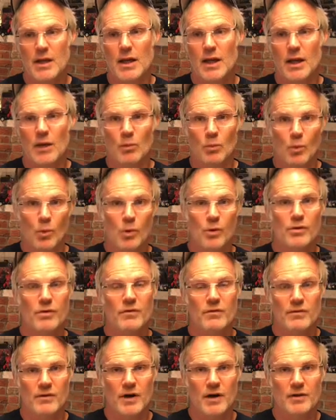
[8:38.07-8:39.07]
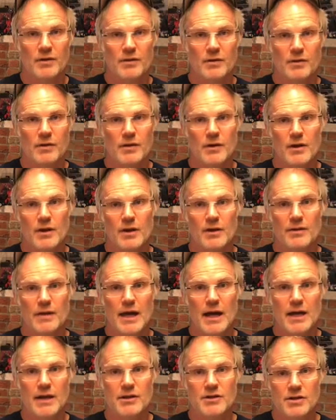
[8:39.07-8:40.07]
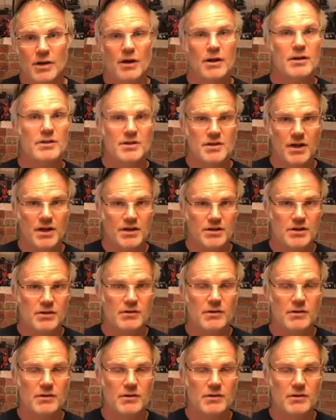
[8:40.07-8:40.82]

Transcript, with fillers: and warn her father that Tarkin's onto you.